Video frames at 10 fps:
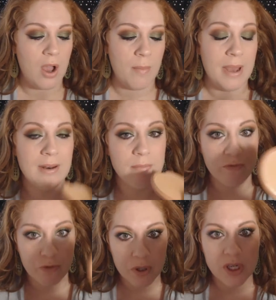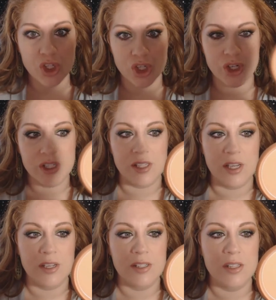Um, and I'm pretty sure it's
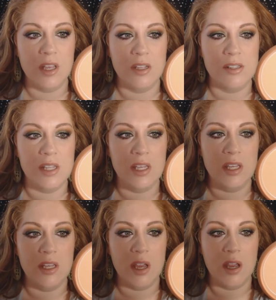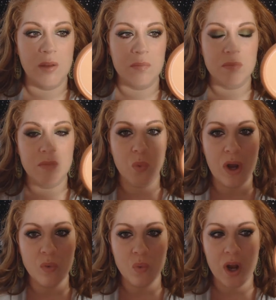this. It's the um,
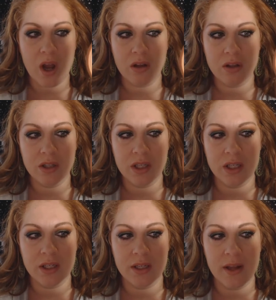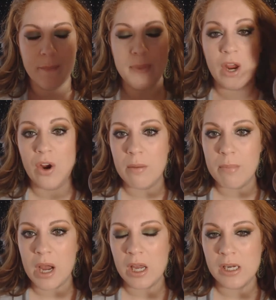Wet n Wild in Bear in
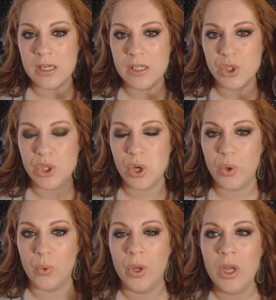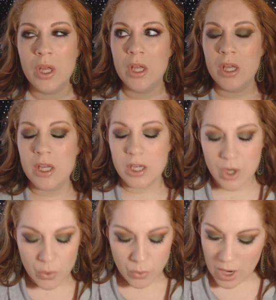Mind. So, you
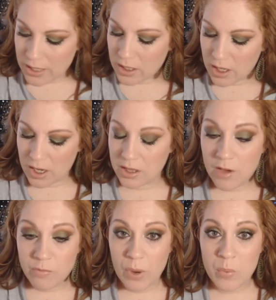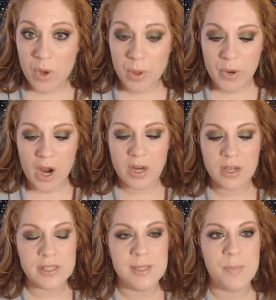know, I, I love Wet n Wild
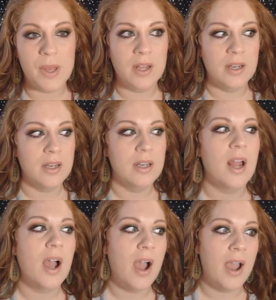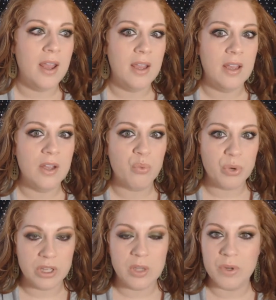products, but I
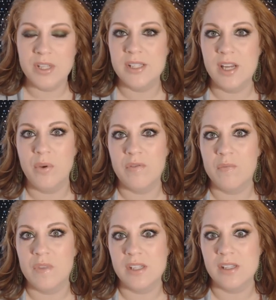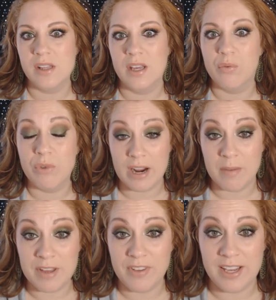really want to stay away from things that, like, wreck
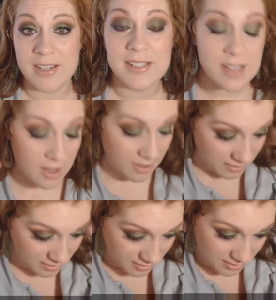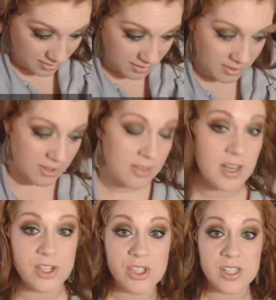my face. And
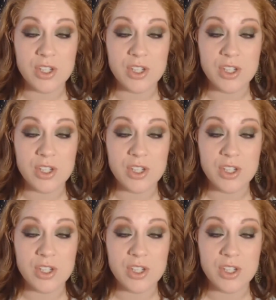that